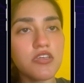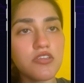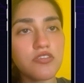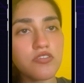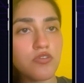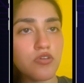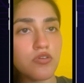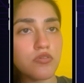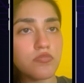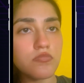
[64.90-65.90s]
So
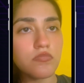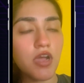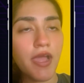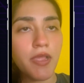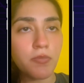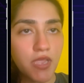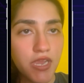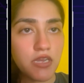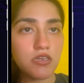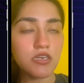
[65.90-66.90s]
I
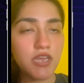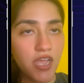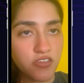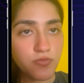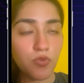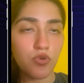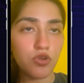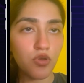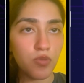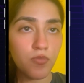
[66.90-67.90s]
made a dashboard
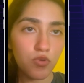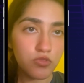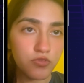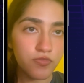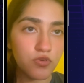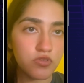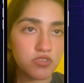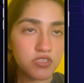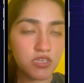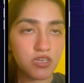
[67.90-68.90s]
on both of
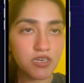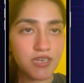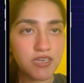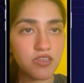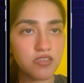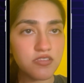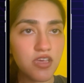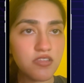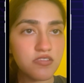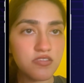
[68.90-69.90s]
those data
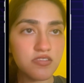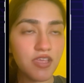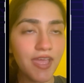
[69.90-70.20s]
sets,